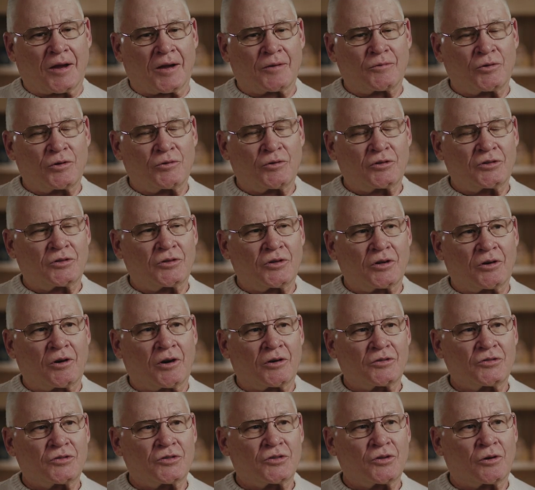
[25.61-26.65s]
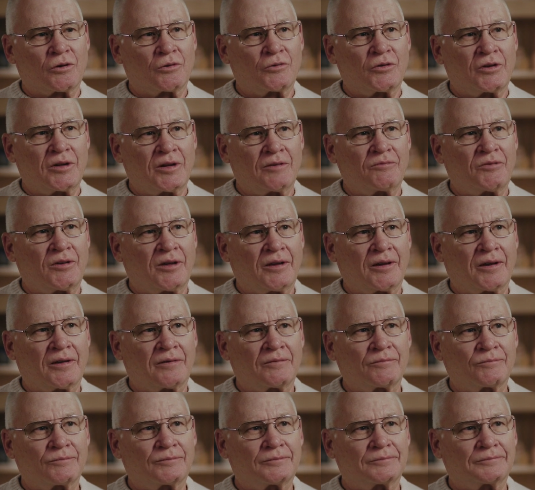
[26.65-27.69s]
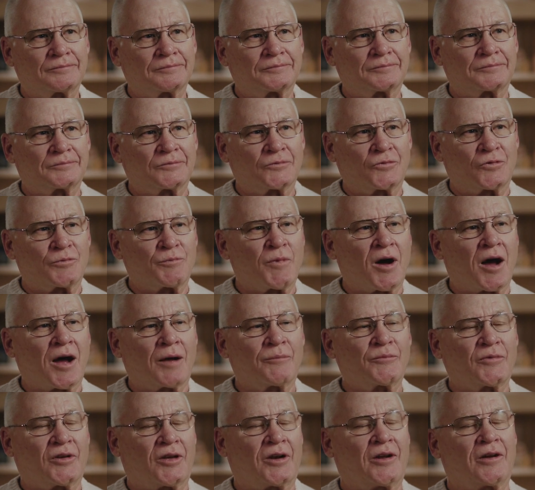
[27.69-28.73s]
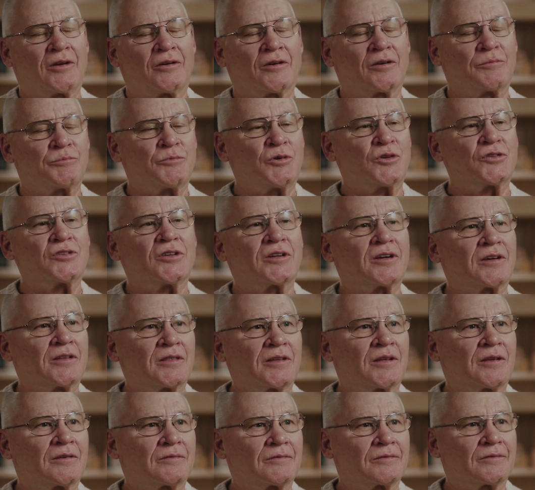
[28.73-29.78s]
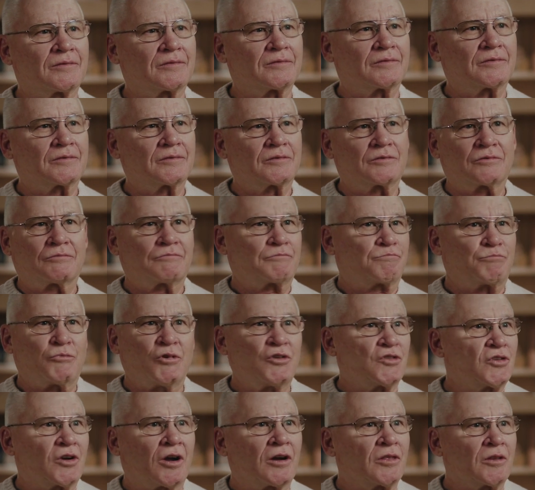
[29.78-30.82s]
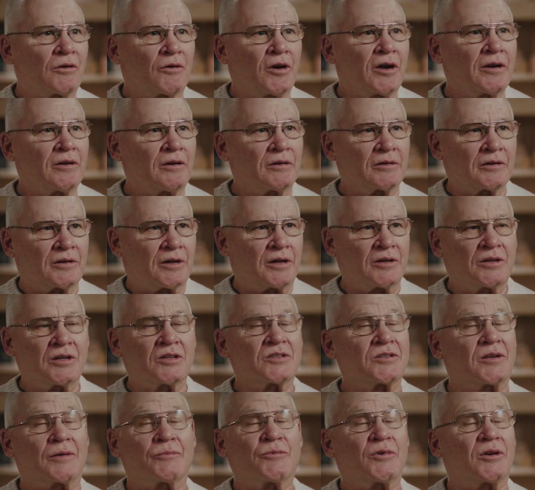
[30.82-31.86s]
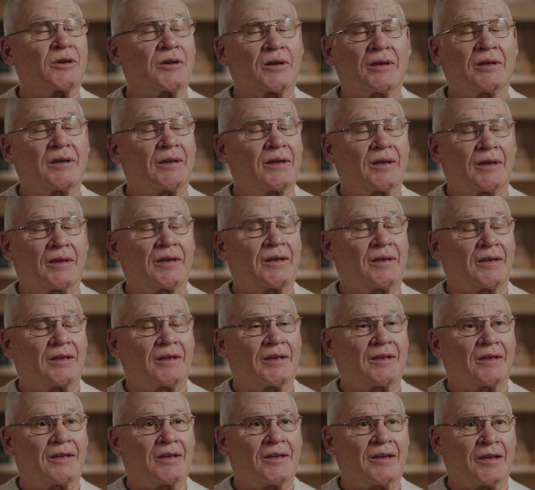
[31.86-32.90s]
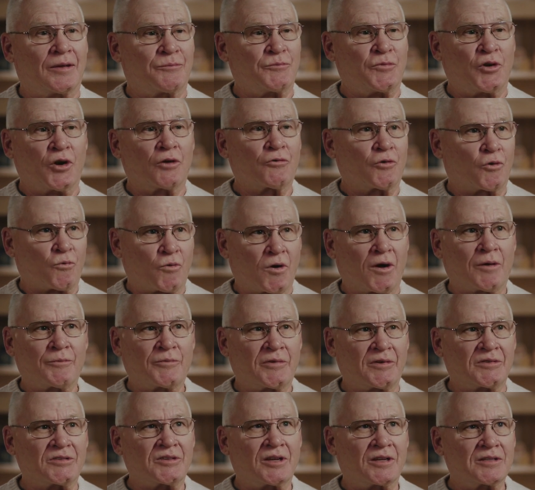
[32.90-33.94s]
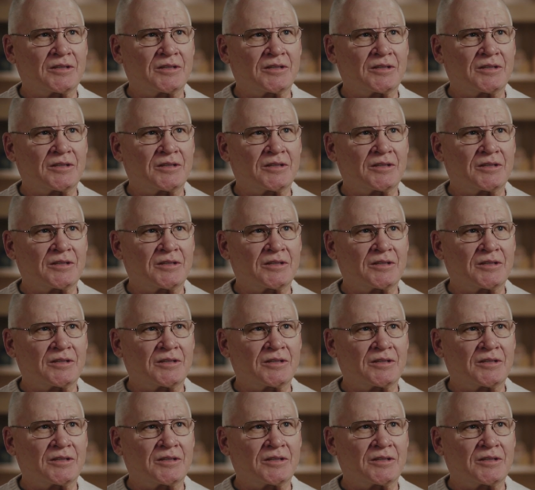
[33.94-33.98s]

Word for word: we went to the grocery store one evening and with Mom, and I heard music on the radio, and just something hit me, overwhelmed me. I